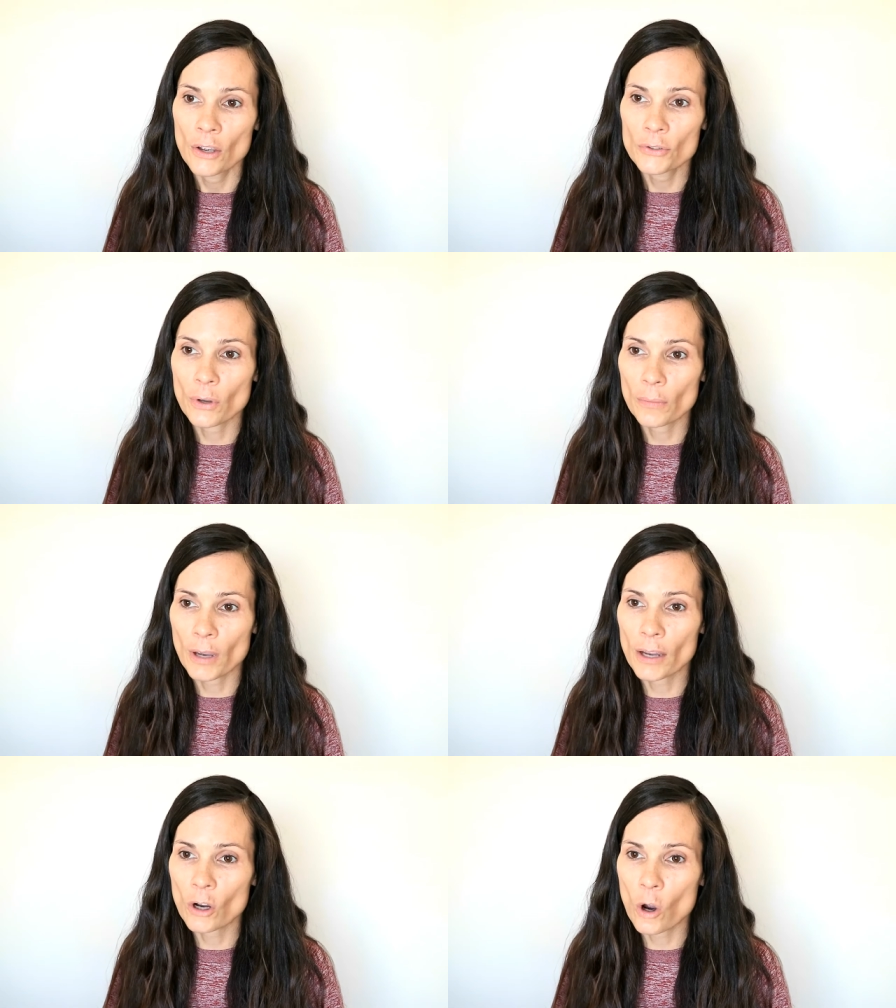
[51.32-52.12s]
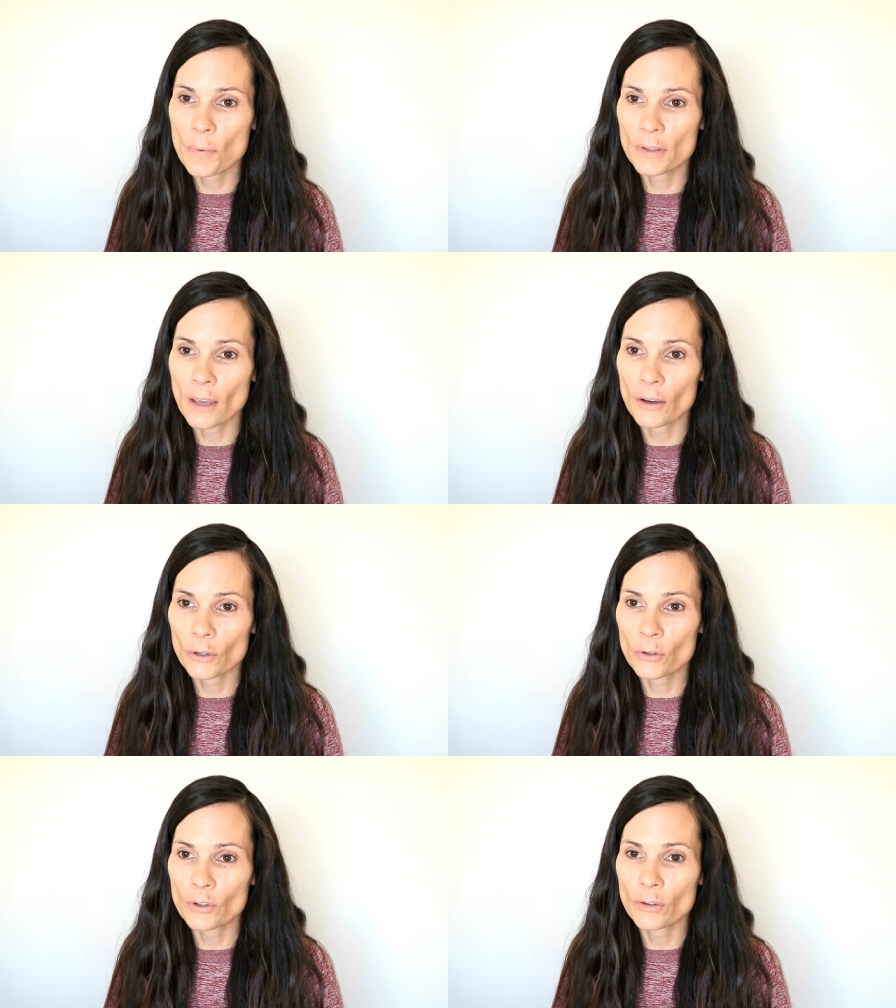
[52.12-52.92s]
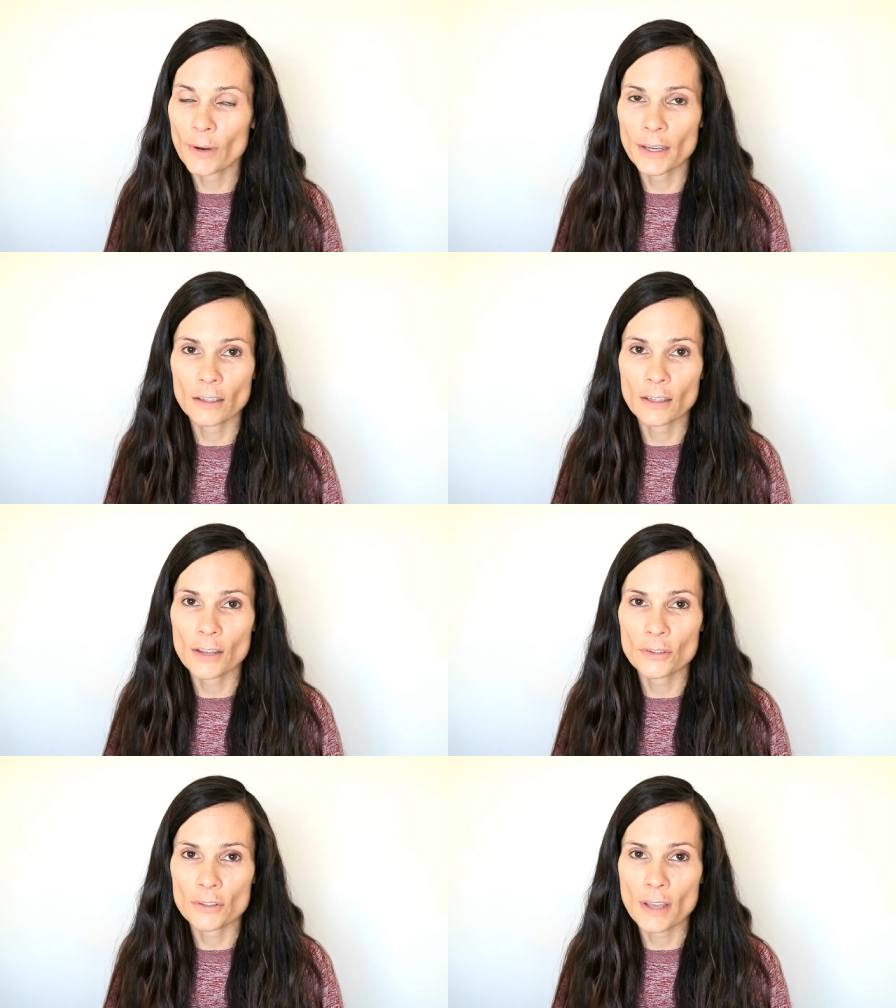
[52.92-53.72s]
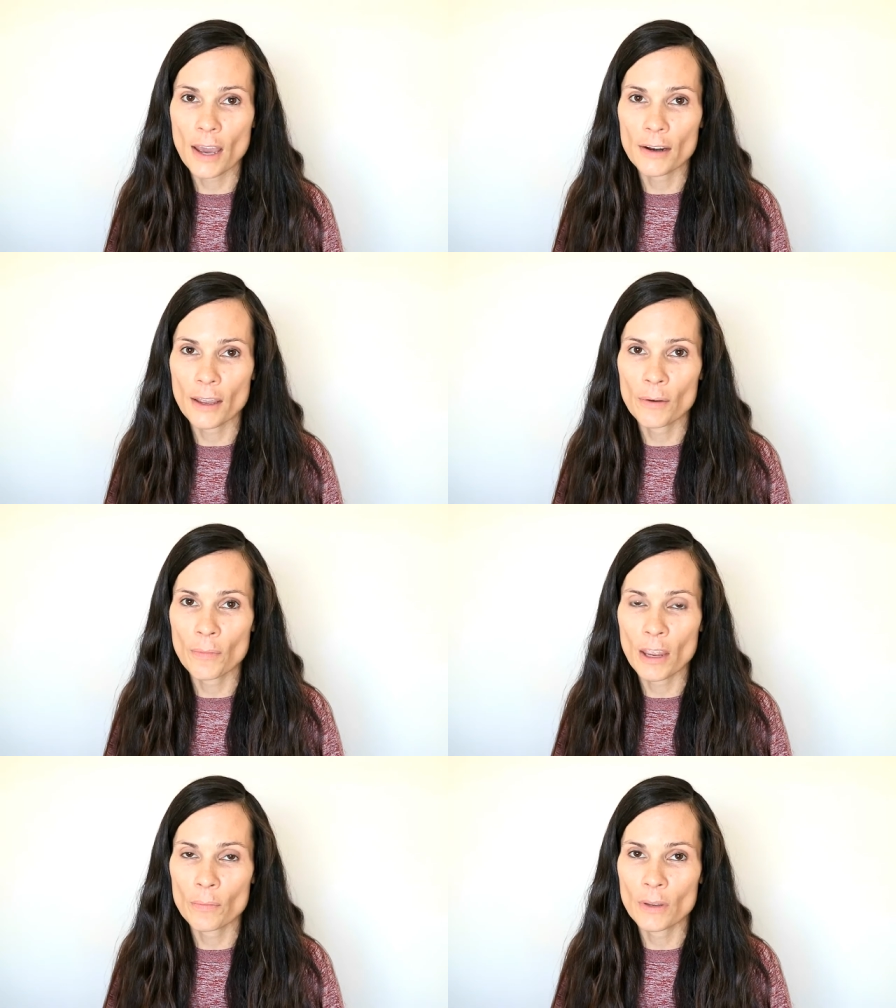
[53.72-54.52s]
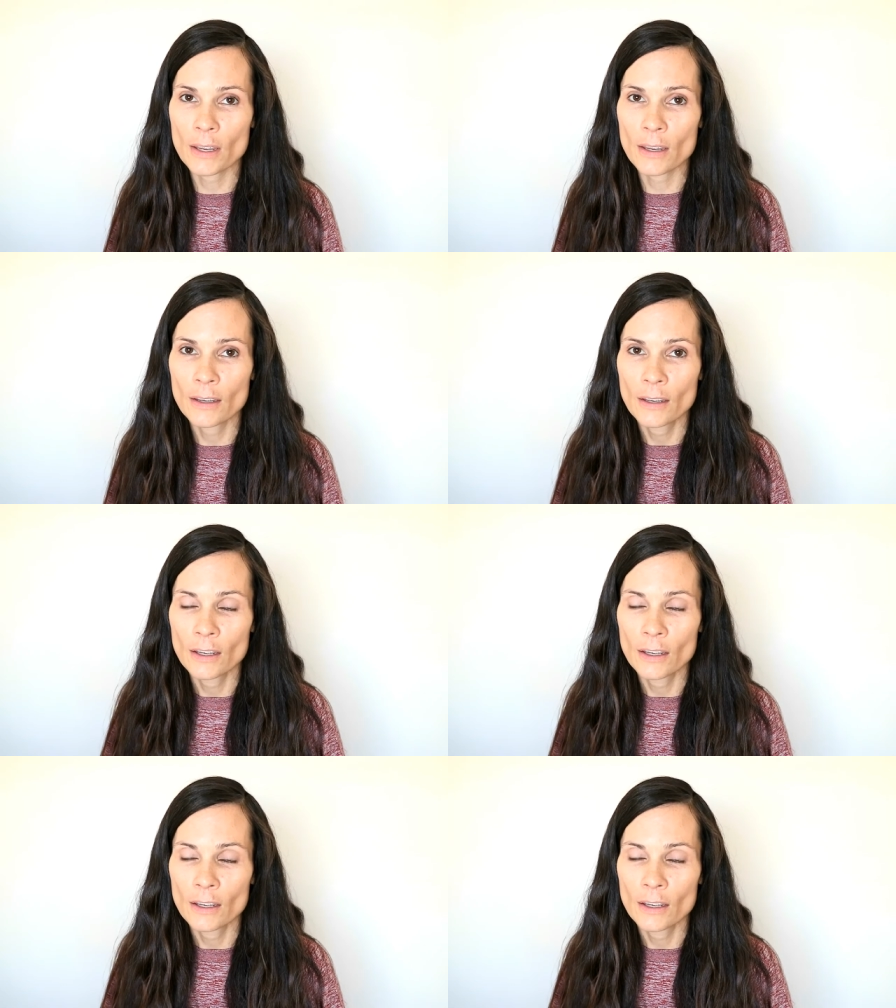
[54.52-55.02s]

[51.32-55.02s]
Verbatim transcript: So I'm kind of hoping that Huda recognizes that and maybe,